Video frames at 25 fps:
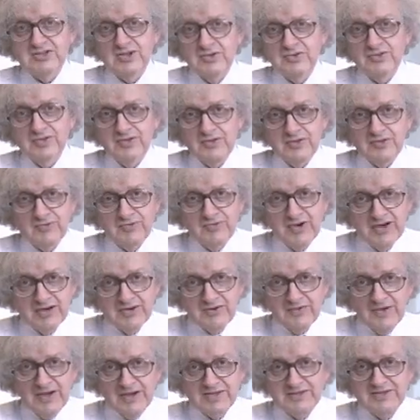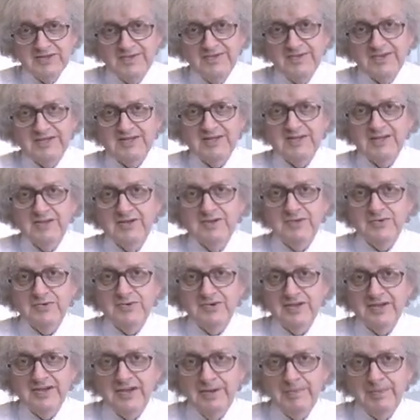so that the radioactivity
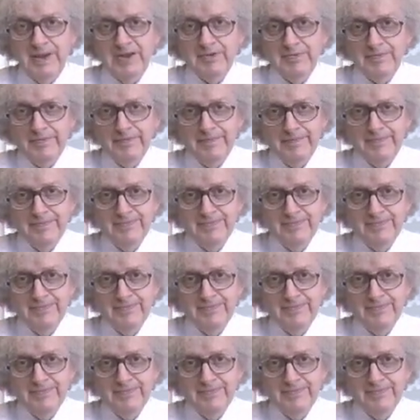couldn't come out.